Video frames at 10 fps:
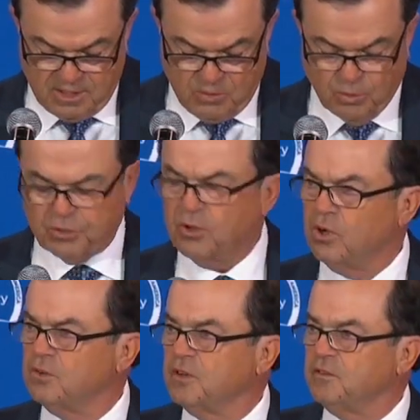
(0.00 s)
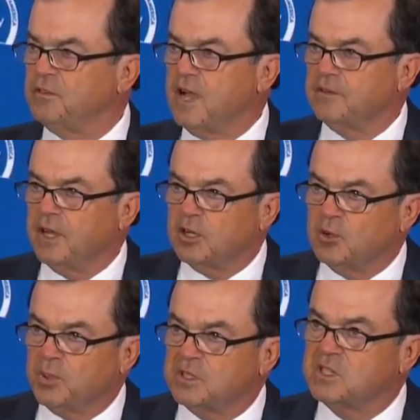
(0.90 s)
with over five
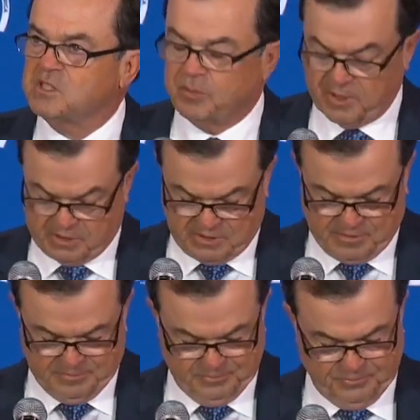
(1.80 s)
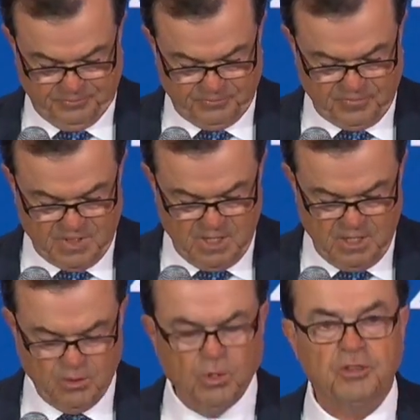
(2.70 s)
hundred participants.
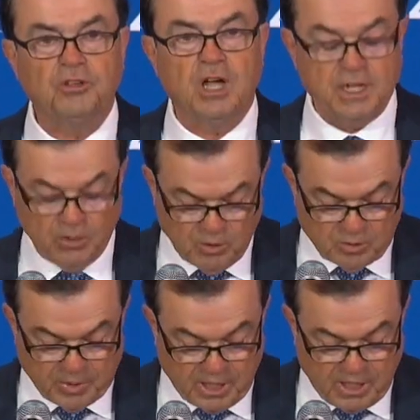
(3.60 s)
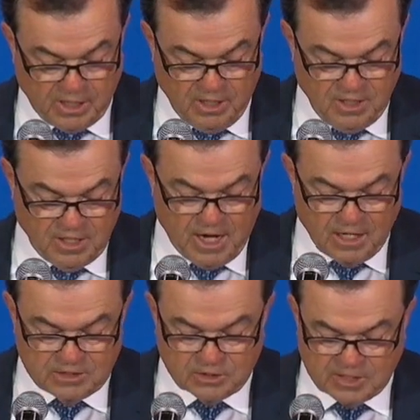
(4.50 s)
We thought it would be
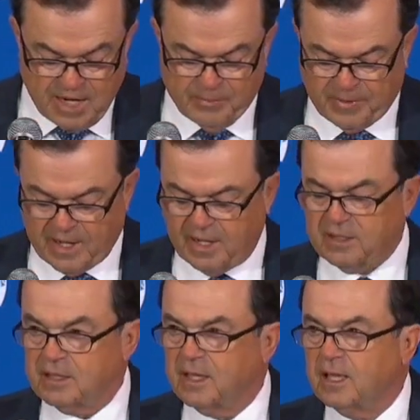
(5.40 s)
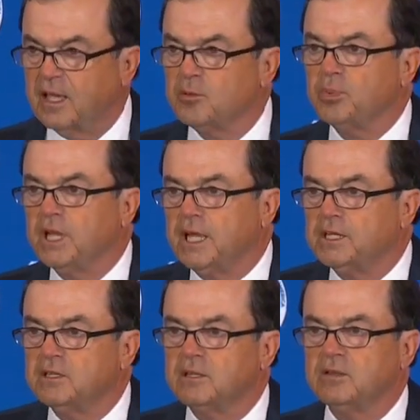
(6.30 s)
hard to top that and planned
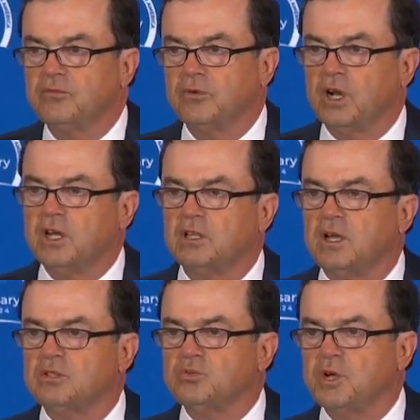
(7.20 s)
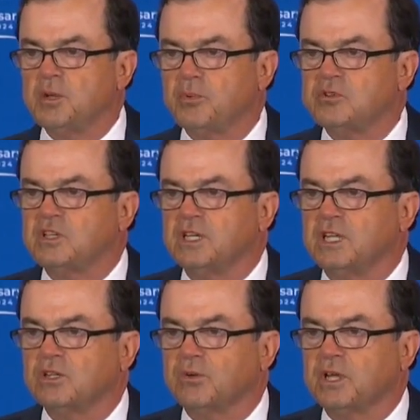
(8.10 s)
it for another, a twenty percent
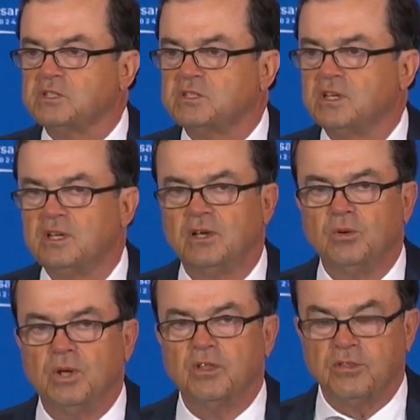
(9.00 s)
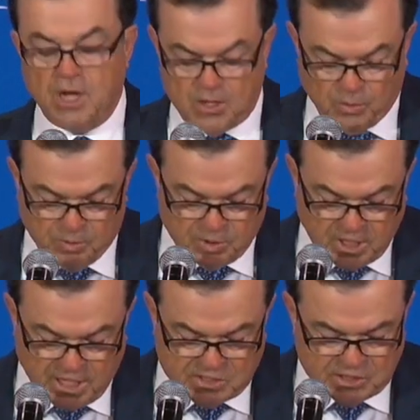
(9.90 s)
increase. We thought we would
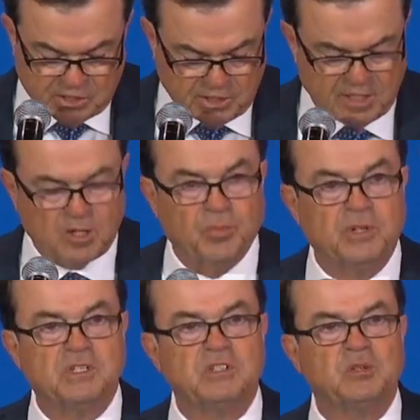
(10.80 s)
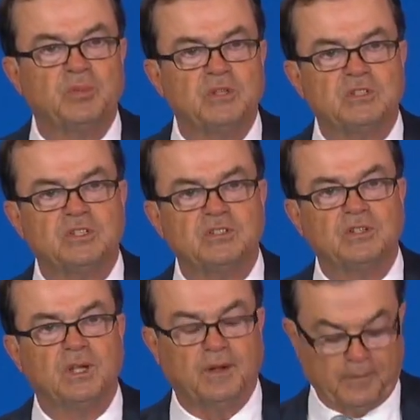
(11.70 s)
get six hundred participants this
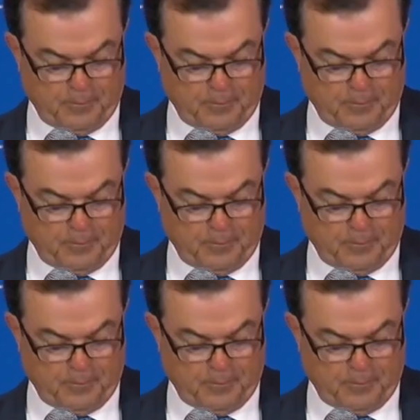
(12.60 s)
year.